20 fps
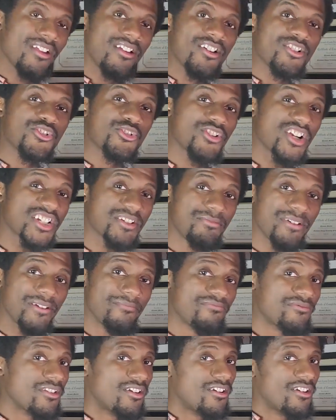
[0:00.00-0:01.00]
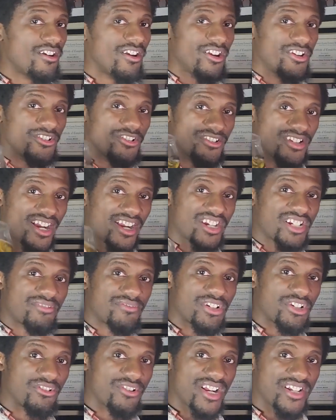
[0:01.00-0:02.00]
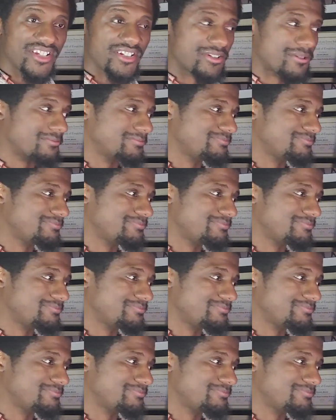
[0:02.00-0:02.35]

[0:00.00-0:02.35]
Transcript: Trust me, you're not going to regret it.